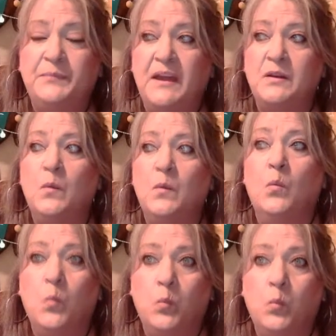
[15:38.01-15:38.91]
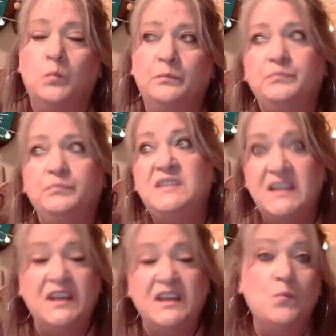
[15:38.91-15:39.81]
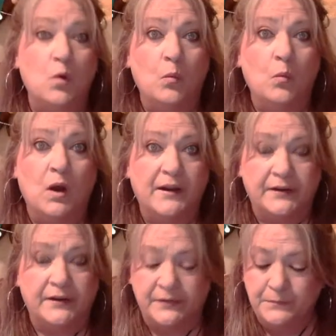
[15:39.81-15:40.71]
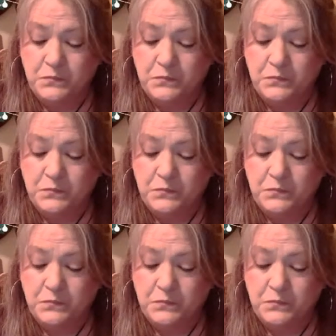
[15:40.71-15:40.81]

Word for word: been needing more water.